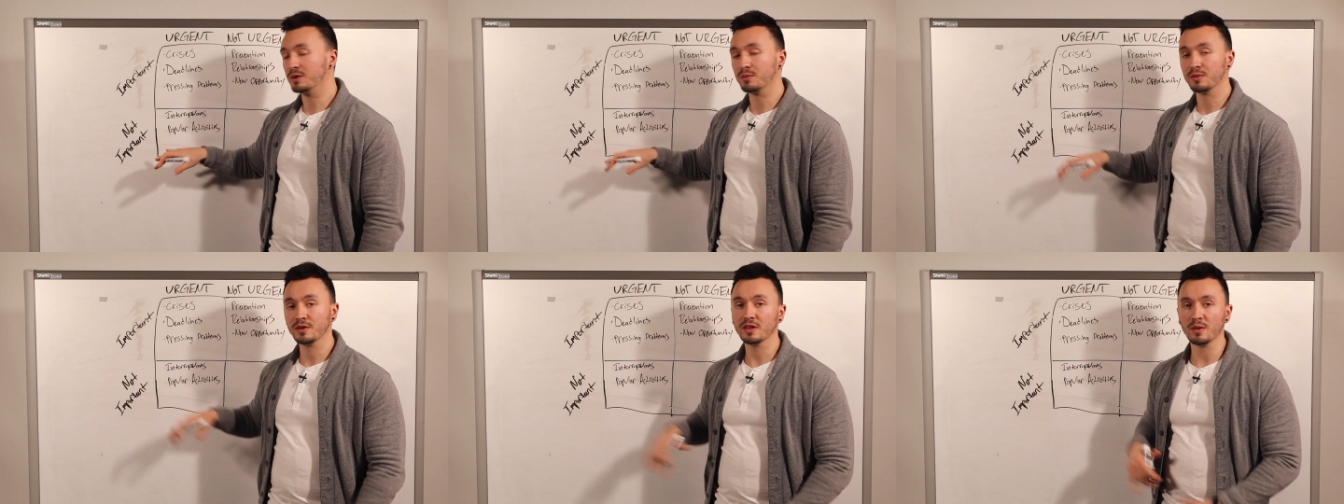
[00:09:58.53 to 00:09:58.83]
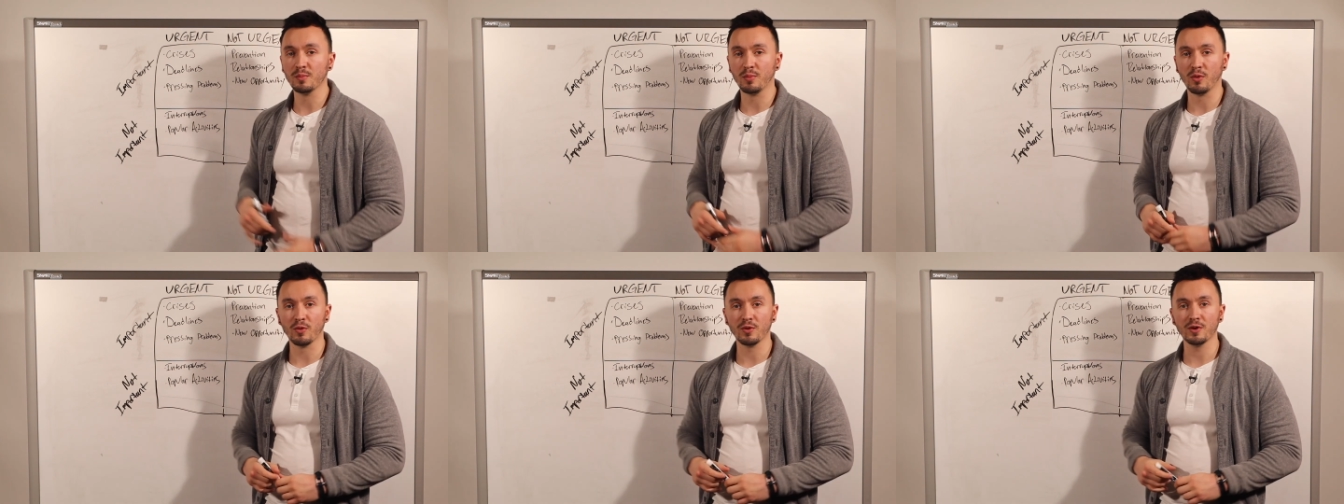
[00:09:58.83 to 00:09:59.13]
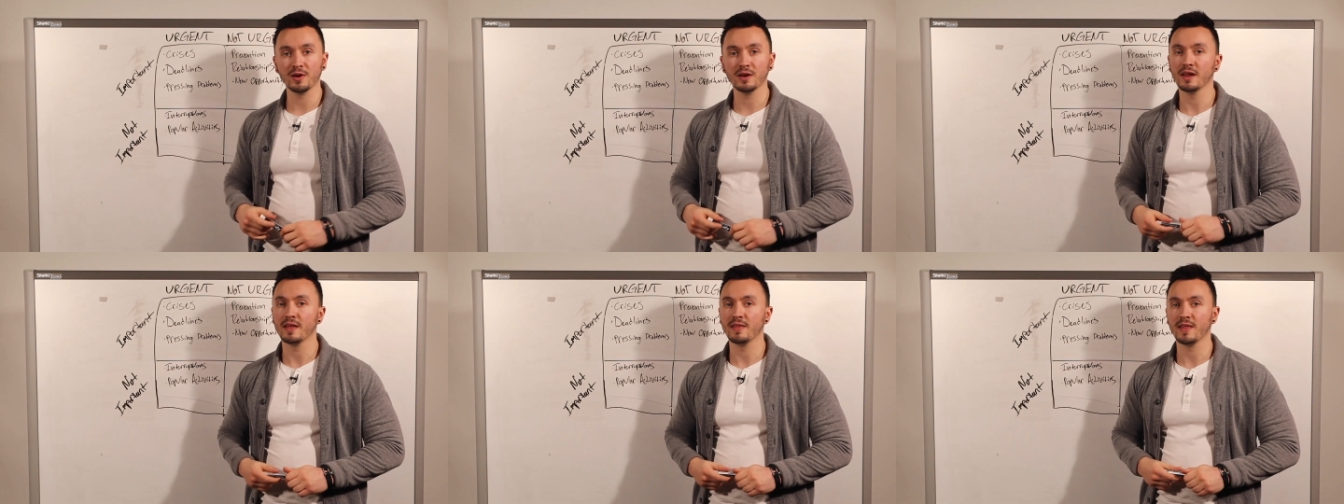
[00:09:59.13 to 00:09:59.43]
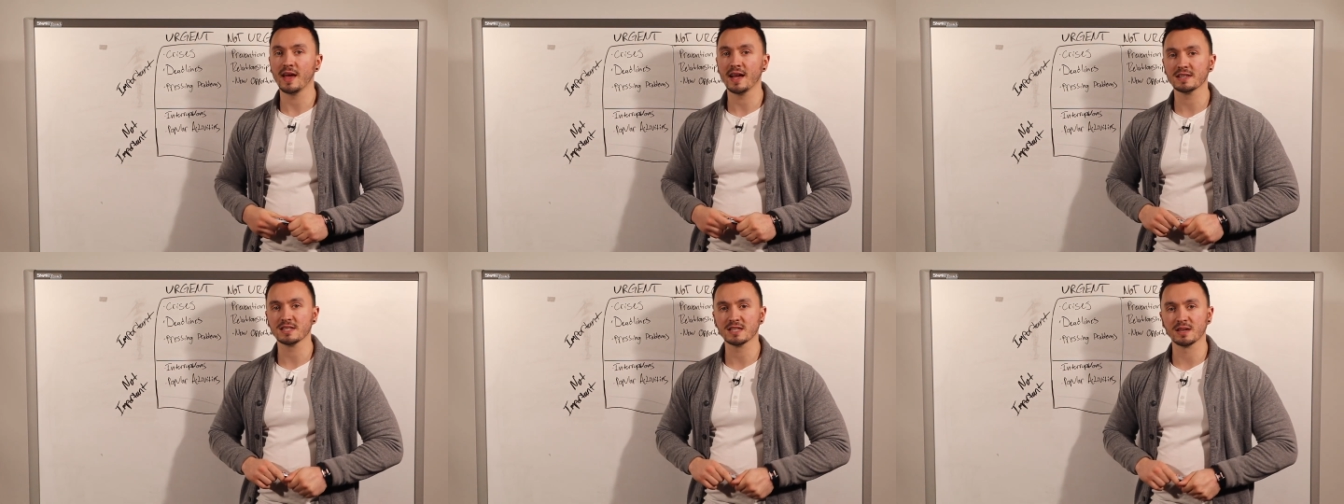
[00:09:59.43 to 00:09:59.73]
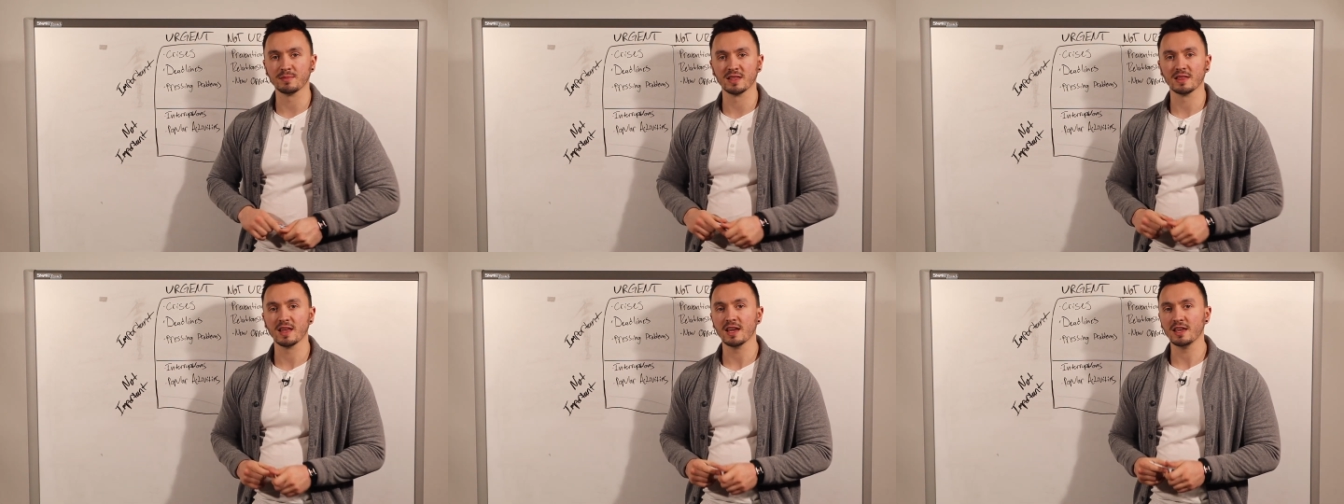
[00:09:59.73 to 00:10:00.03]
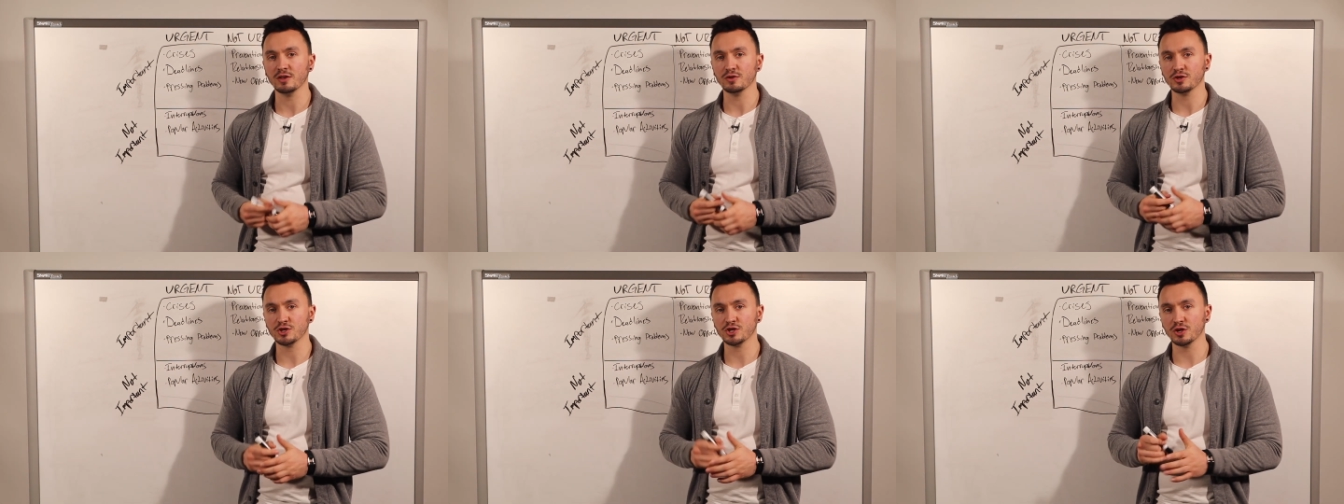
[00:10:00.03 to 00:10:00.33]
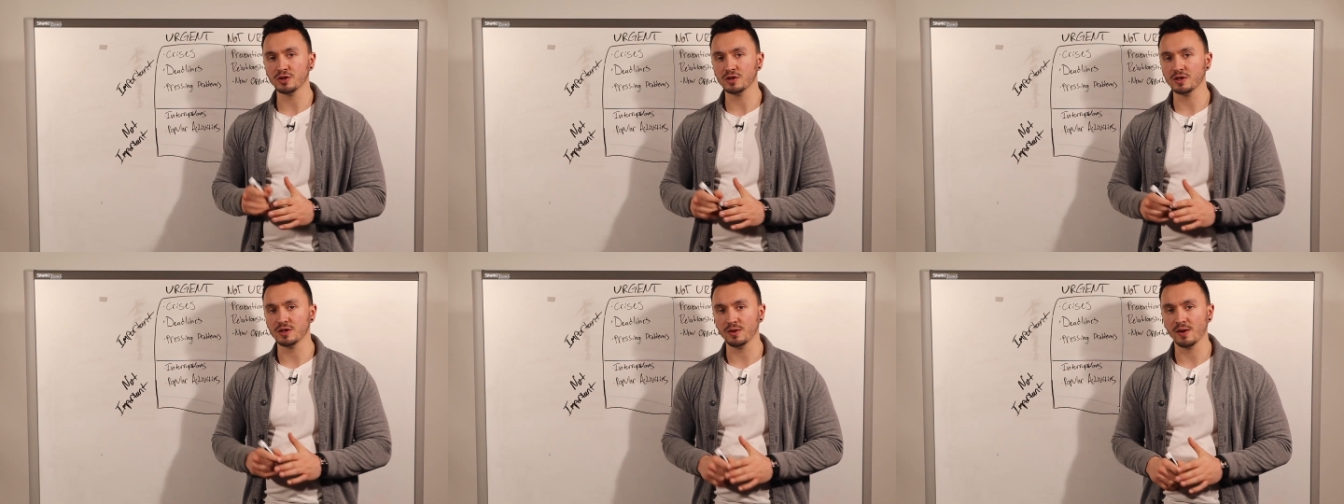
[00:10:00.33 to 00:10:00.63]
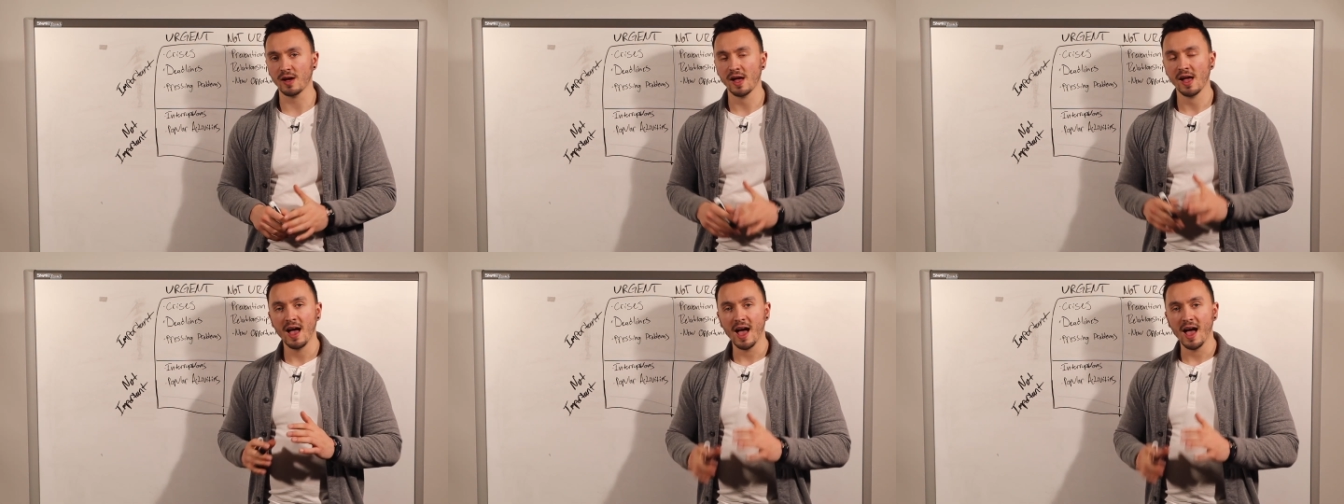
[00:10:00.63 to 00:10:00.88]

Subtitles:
really important, and that's something that you should do,